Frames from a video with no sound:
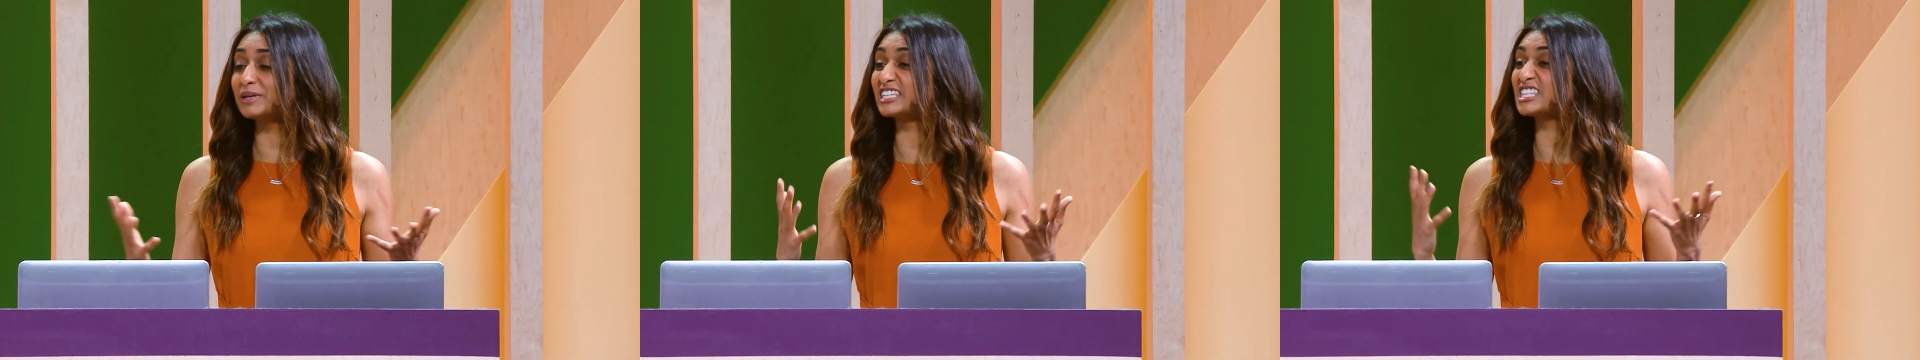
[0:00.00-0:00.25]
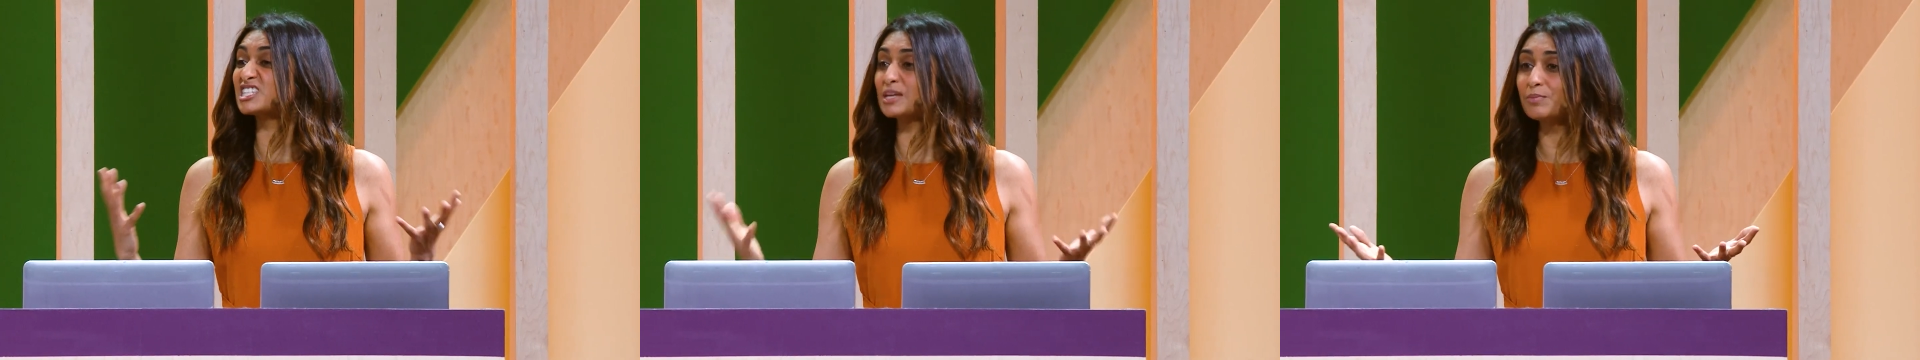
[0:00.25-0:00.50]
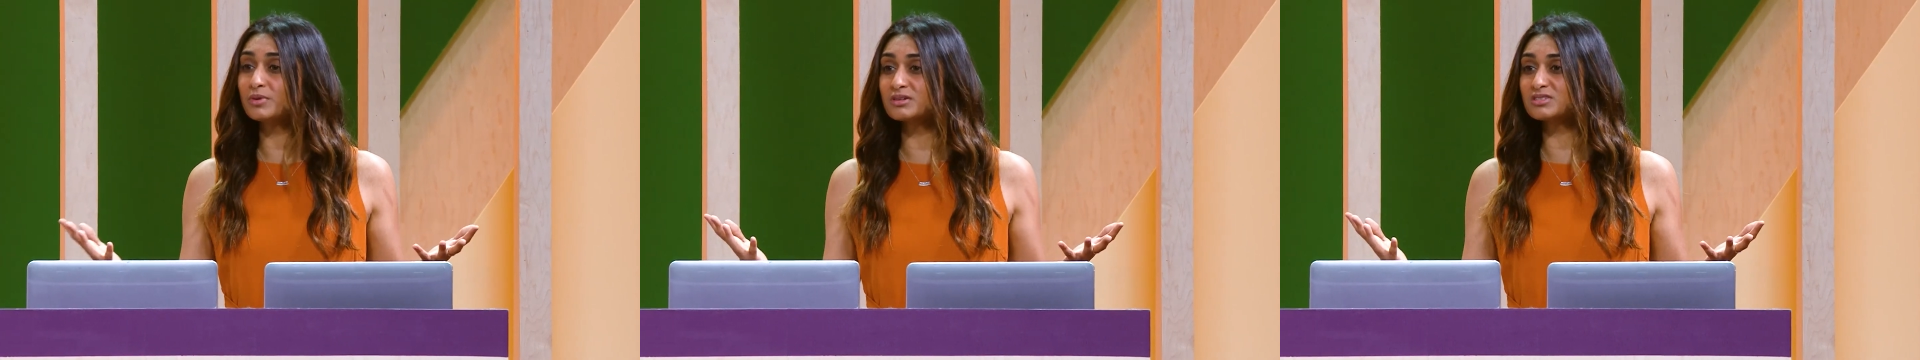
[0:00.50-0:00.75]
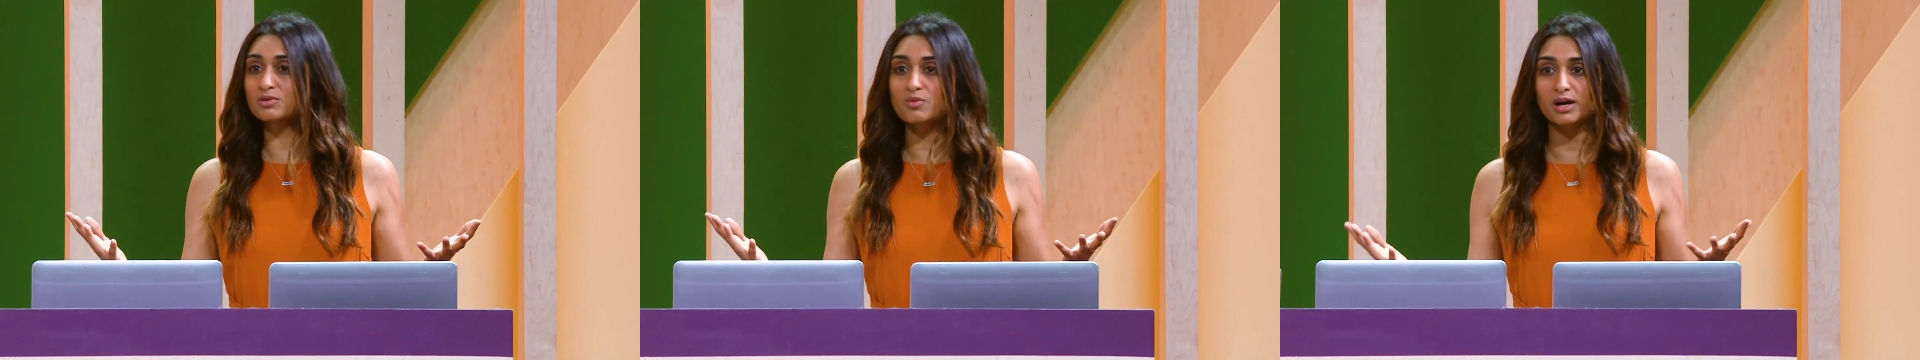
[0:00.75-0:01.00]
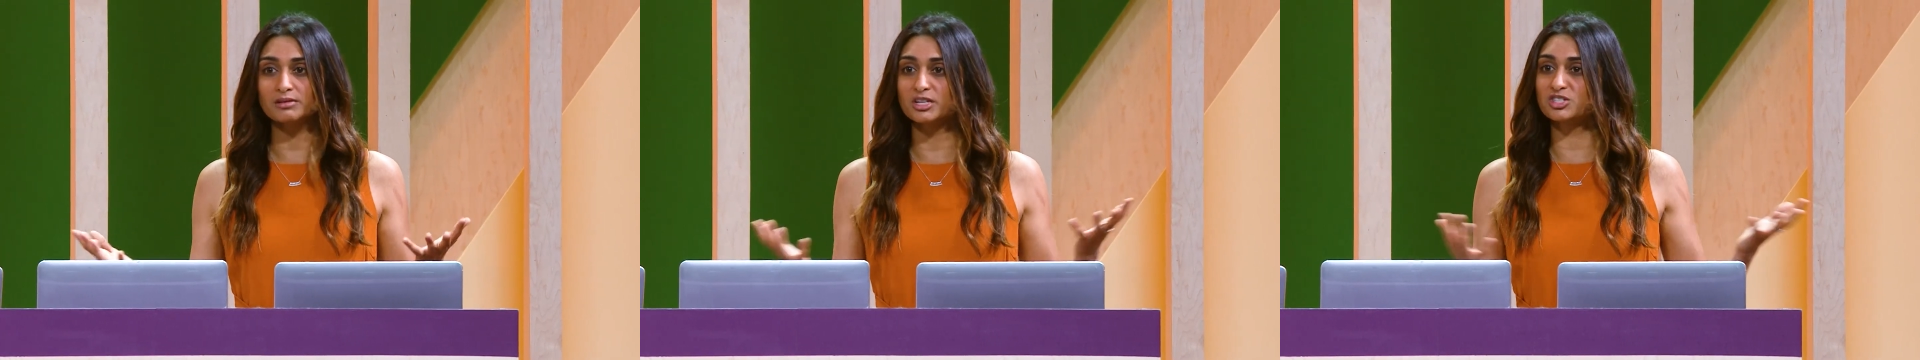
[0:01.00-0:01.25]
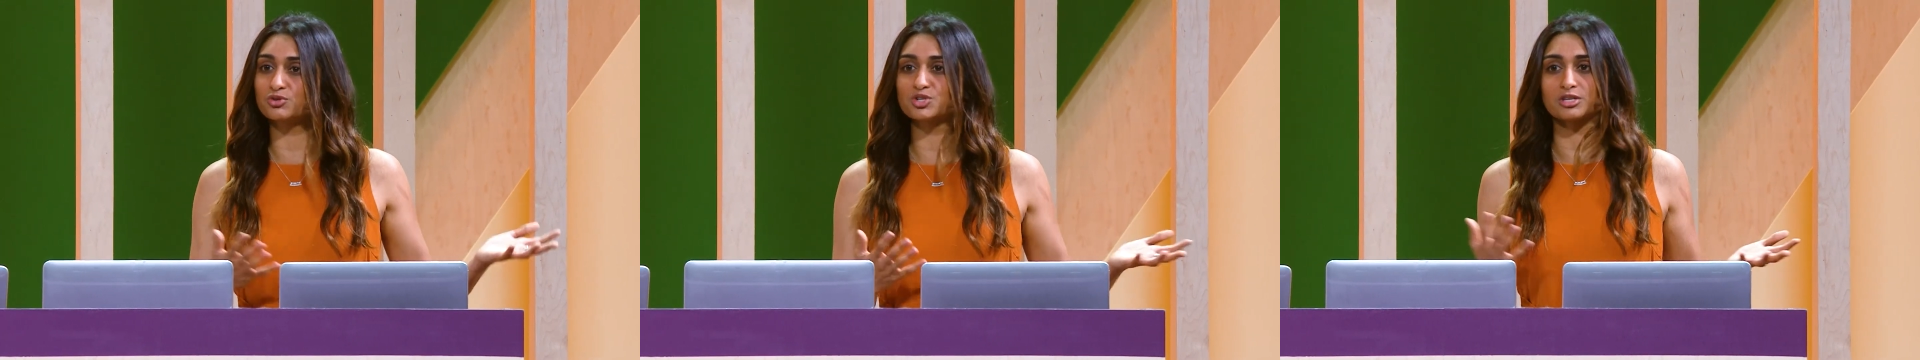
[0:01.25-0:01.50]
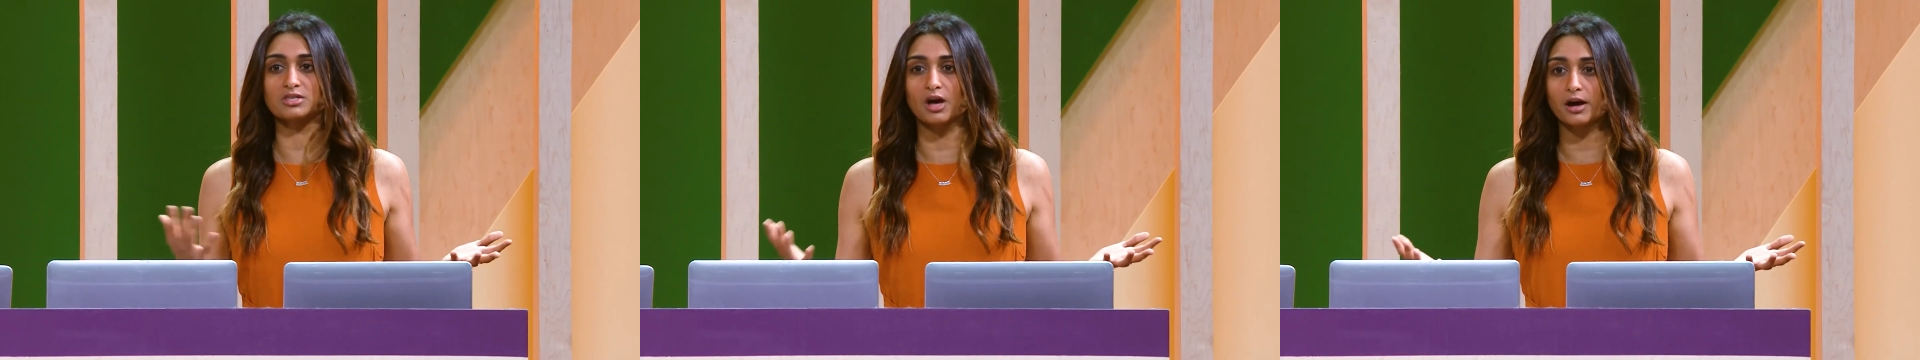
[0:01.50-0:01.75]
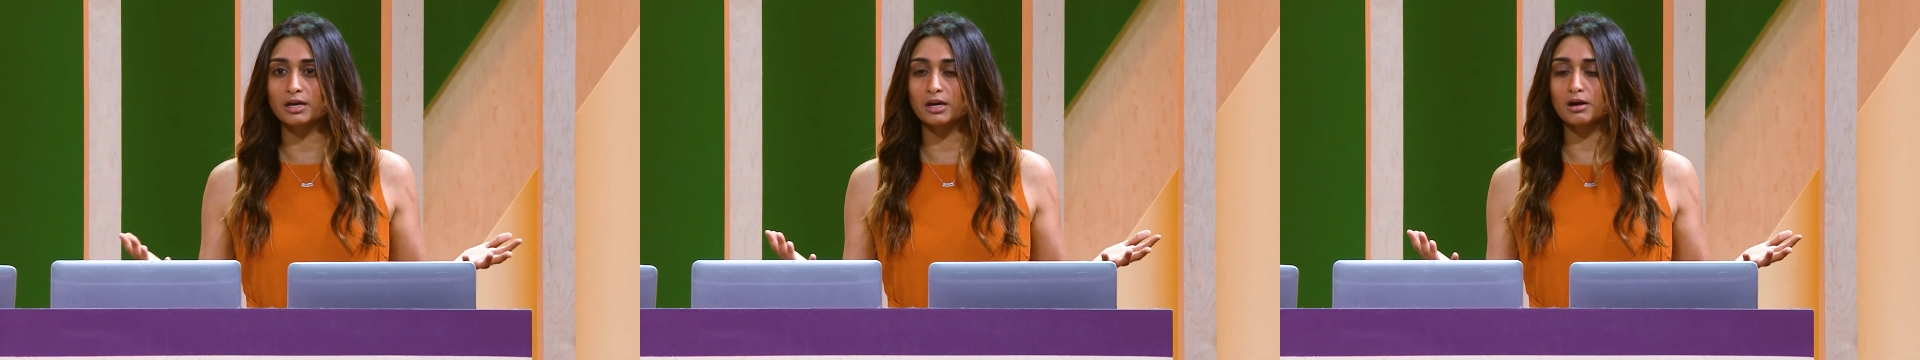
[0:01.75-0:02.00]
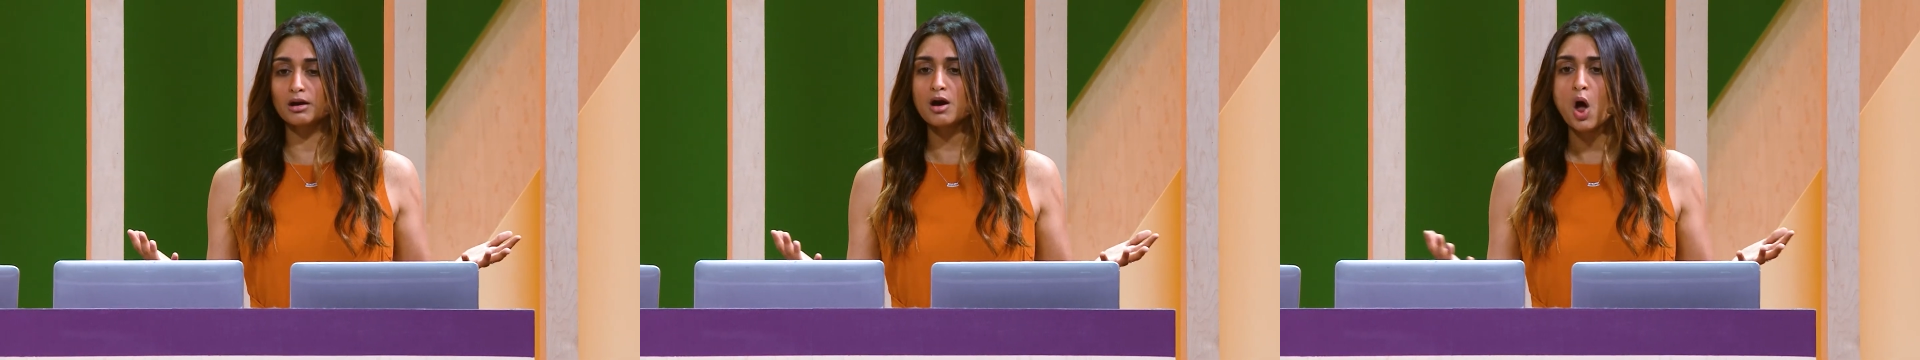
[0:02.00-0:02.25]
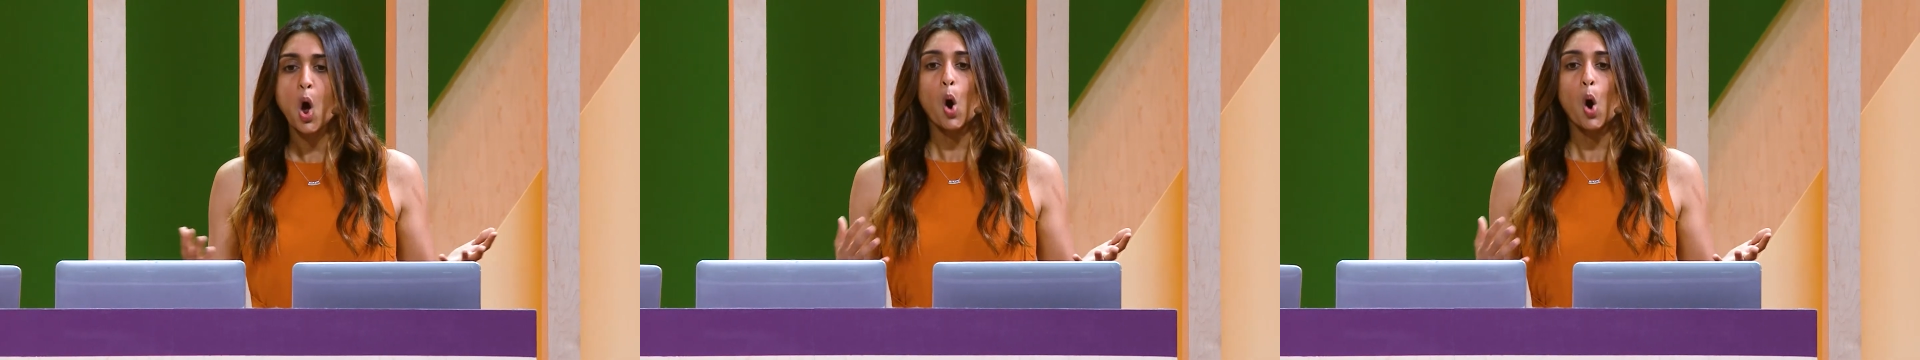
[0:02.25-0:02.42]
be as simple as the one as you just saw here,